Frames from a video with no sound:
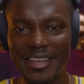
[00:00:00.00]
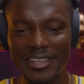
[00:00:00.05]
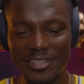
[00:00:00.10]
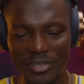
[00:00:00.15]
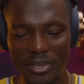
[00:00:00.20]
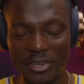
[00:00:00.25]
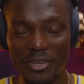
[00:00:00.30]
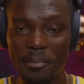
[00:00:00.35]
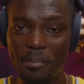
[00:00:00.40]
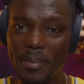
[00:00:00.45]

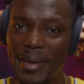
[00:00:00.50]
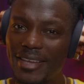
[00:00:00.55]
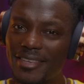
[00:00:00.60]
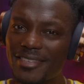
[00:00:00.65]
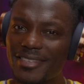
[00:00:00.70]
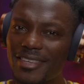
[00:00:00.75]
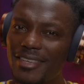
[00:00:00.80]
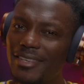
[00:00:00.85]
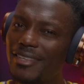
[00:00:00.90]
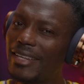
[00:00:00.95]
So the
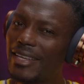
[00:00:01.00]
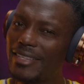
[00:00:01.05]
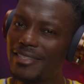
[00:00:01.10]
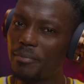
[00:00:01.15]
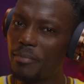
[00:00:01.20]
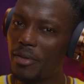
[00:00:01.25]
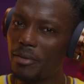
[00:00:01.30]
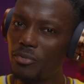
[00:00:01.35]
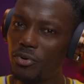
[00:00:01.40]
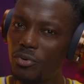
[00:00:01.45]
bass needs
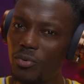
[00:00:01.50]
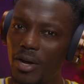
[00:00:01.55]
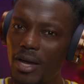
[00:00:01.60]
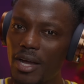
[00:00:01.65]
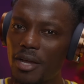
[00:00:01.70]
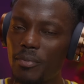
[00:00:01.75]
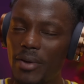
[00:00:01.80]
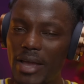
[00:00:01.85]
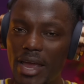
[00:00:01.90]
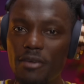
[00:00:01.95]
a bit more
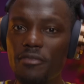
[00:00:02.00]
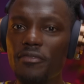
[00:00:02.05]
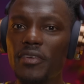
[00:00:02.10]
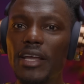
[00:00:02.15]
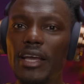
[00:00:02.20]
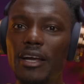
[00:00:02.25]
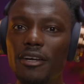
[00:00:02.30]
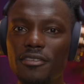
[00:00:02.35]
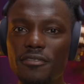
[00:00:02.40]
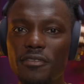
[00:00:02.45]
work, but
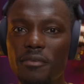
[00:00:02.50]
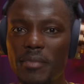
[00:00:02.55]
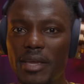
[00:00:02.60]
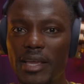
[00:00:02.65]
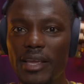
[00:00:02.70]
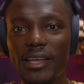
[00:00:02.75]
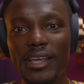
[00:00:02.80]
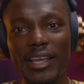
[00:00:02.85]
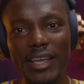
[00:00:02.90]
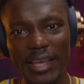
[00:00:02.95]
everything else for
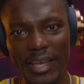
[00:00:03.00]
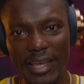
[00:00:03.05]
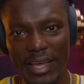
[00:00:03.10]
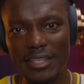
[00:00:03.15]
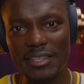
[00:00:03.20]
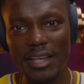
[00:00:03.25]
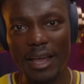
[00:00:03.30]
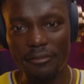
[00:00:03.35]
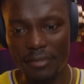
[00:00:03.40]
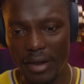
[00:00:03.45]
me
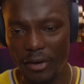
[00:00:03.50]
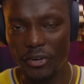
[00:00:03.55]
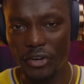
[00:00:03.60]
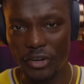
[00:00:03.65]
is very